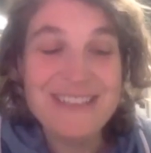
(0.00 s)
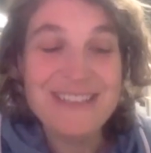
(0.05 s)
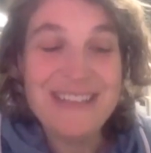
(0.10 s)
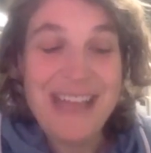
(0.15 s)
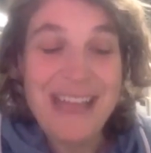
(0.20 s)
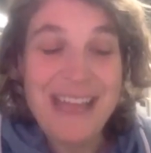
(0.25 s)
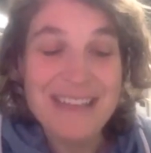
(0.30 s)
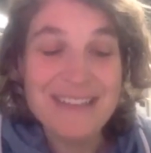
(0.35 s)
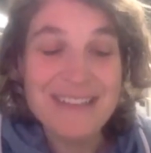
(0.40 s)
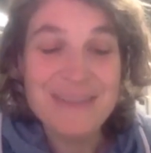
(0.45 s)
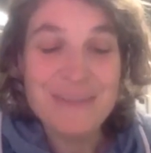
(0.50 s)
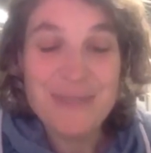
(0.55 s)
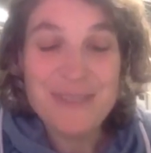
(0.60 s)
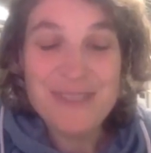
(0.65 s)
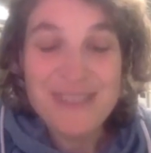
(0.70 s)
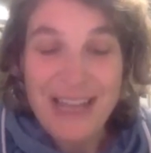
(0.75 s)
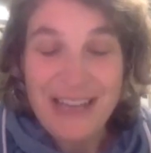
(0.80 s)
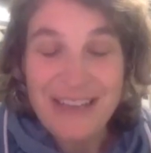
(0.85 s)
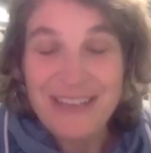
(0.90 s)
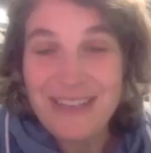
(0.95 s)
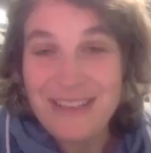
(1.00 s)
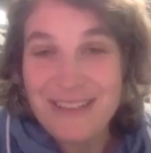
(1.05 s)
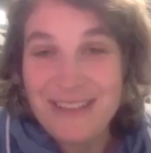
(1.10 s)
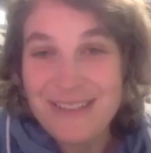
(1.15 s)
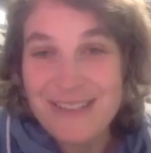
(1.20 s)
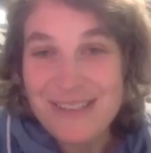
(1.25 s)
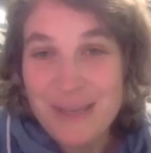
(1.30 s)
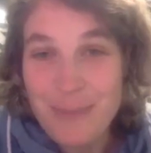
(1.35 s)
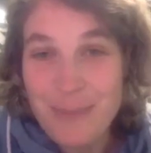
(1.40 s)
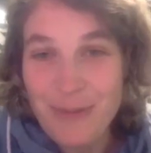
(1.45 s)
that we study in the
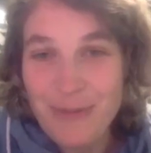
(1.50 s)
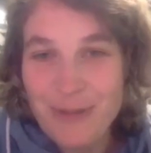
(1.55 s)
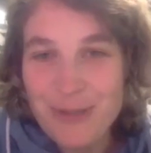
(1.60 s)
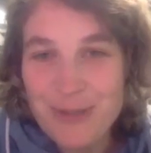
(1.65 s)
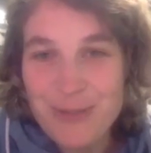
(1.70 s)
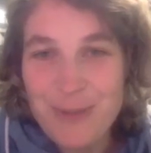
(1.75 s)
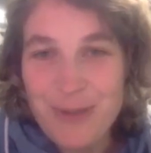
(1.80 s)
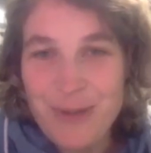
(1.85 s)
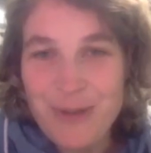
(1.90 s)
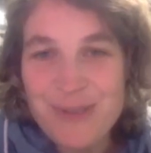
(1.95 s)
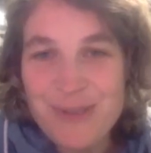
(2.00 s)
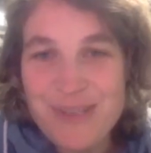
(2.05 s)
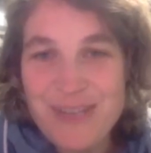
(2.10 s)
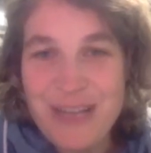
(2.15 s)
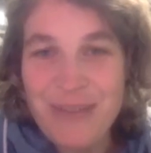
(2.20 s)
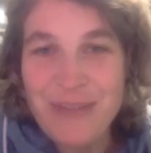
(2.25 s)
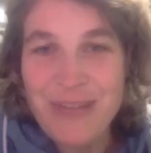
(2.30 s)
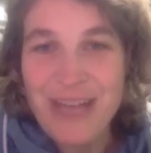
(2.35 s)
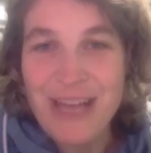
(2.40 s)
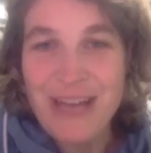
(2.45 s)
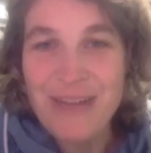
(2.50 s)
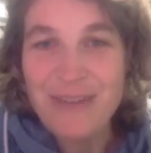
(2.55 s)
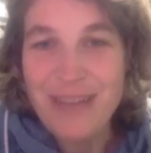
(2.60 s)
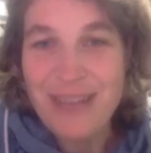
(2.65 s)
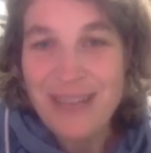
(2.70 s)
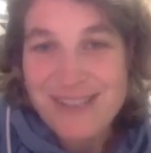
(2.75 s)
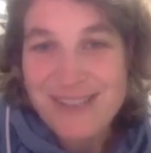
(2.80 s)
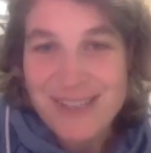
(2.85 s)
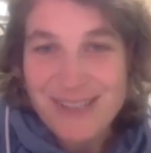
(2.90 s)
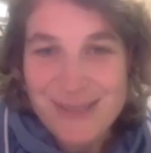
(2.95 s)
zebrafish because there we have
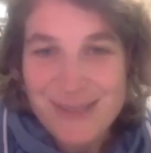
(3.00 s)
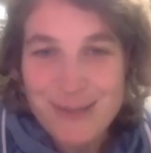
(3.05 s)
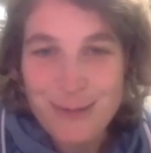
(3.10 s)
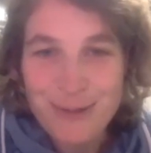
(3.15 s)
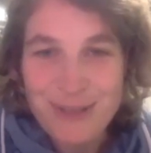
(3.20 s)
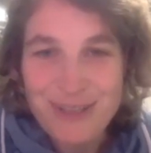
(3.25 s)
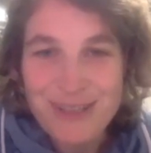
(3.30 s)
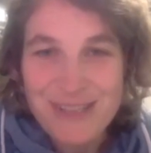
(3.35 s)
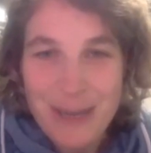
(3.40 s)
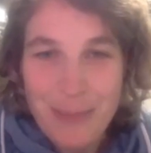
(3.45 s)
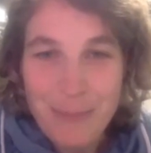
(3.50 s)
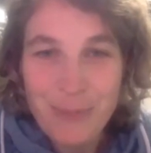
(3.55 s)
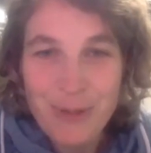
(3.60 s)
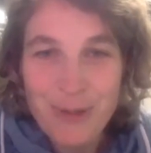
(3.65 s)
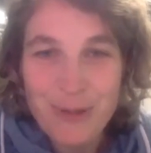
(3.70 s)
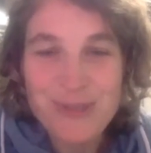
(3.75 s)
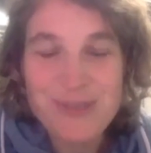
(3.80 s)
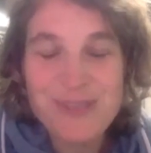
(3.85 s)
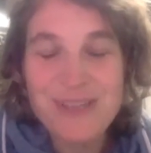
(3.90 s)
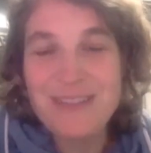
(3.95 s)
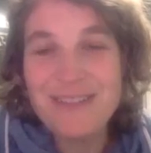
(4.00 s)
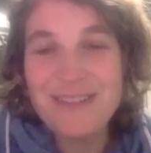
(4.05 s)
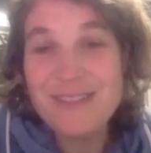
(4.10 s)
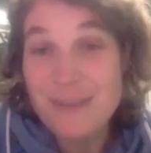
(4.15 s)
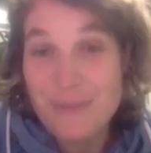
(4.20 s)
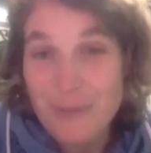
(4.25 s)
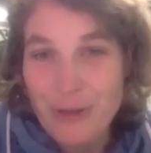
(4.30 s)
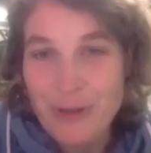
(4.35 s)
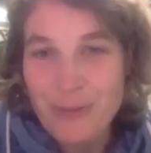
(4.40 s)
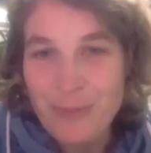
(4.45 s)
access to these embryos and it's
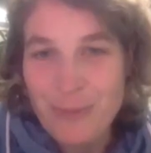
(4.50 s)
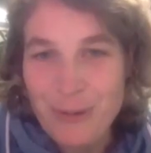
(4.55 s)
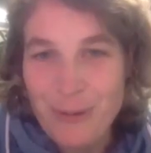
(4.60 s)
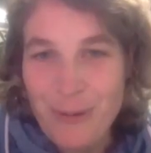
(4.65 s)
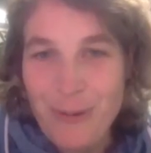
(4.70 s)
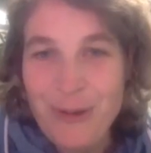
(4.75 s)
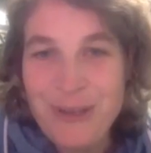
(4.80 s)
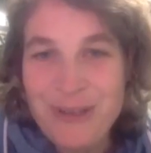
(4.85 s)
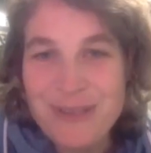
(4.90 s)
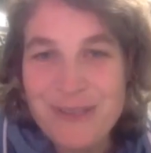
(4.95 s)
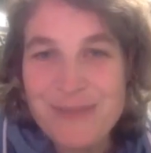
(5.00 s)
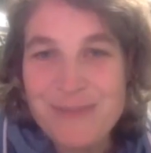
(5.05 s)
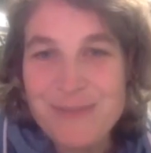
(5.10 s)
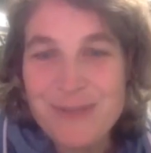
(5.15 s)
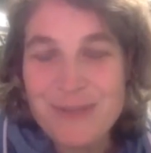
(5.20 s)
a vertebrate organism.